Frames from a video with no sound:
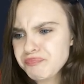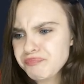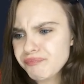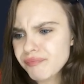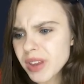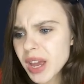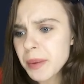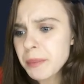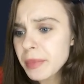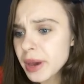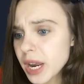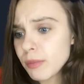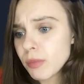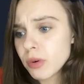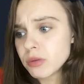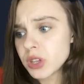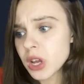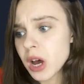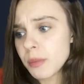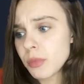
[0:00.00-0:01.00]
a
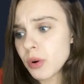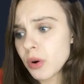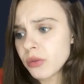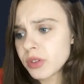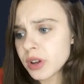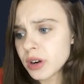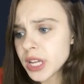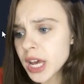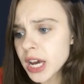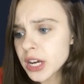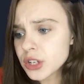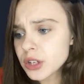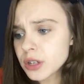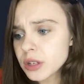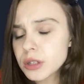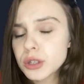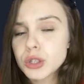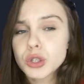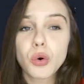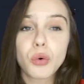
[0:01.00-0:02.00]
minimum number of
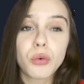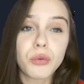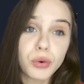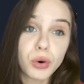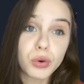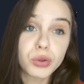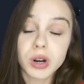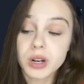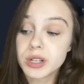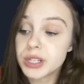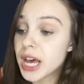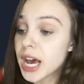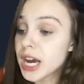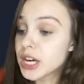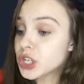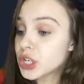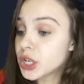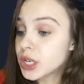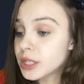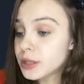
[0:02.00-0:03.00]
transactions, so 4
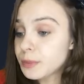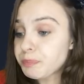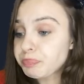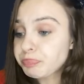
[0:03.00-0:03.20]
transactions.